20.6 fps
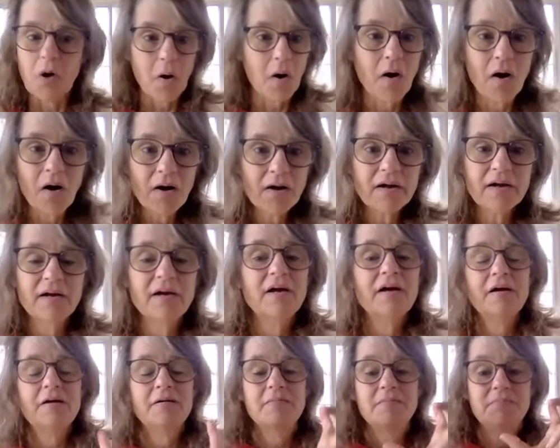dog,
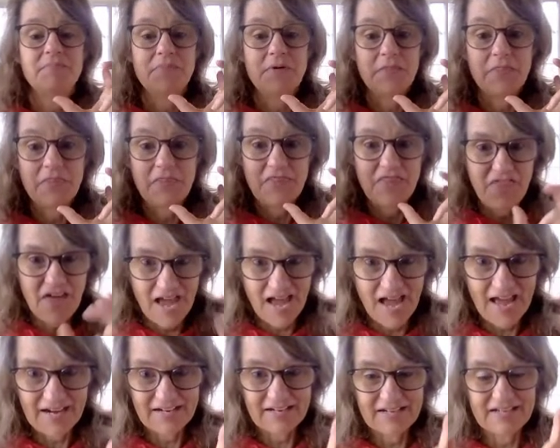but
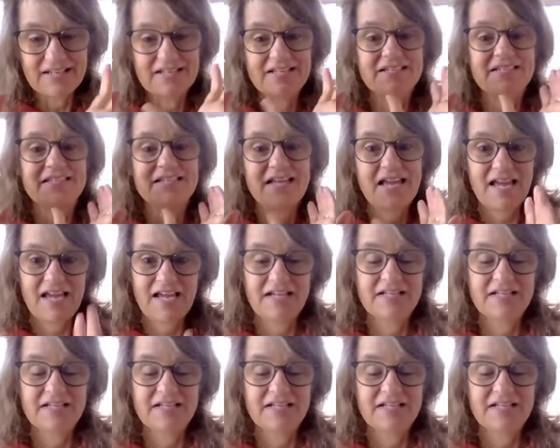that is the